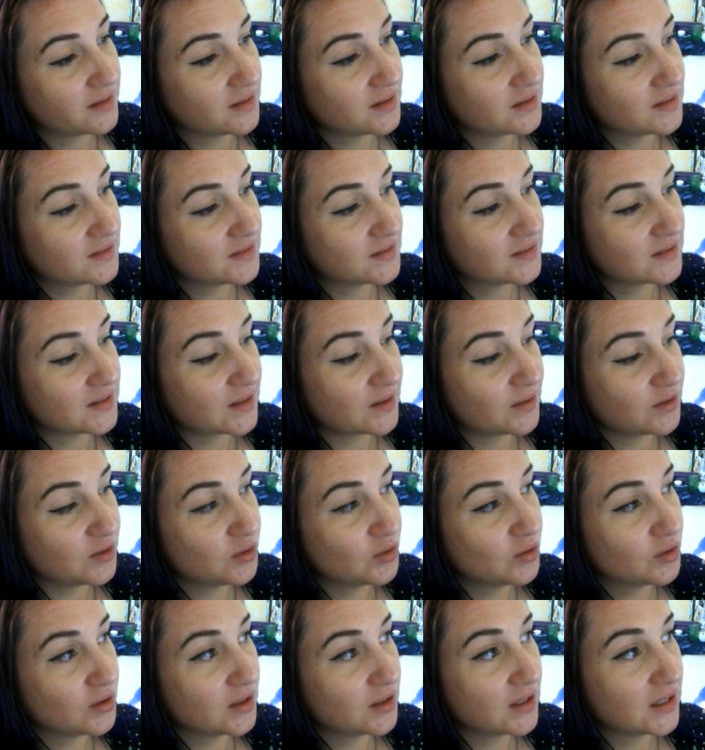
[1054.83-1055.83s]
and this is
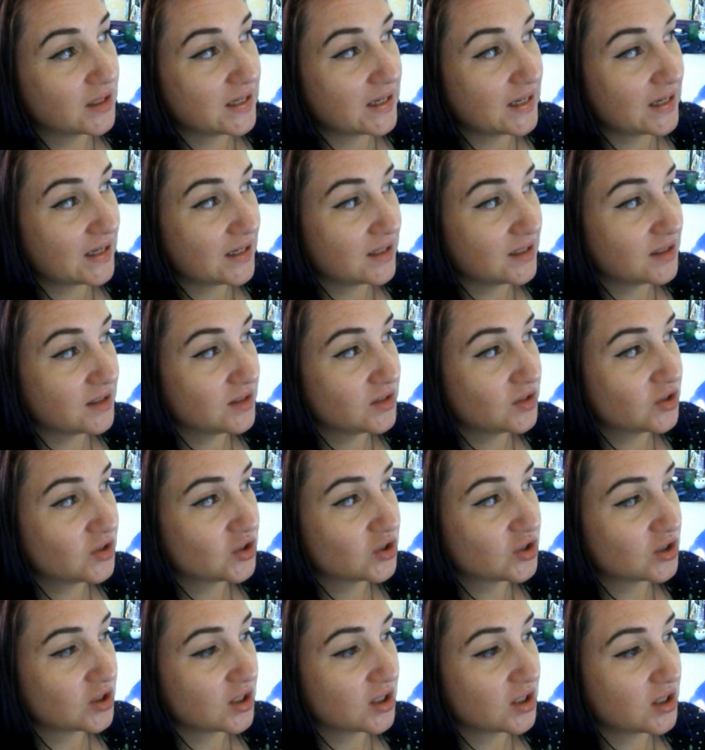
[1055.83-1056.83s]
how you can
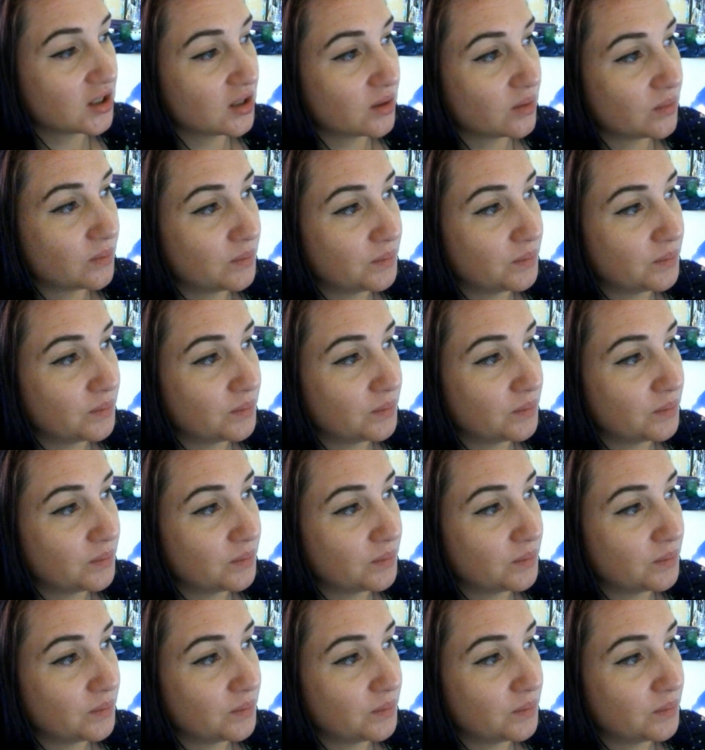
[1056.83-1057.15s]
gauge